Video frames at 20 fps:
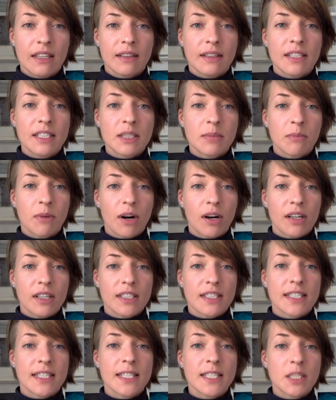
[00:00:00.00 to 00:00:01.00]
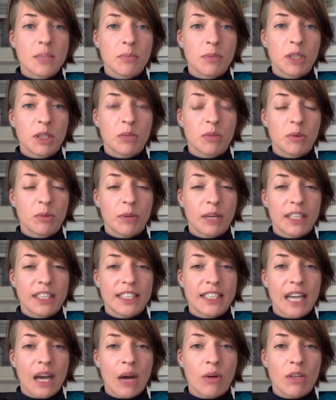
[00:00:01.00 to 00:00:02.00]
This marks this spindle pole body
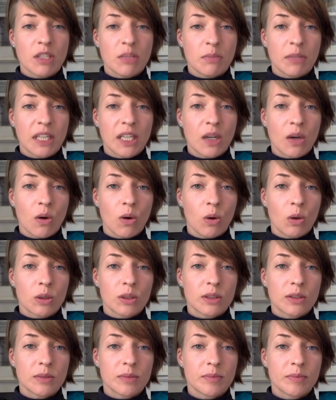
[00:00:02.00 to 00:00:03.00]
now as being old.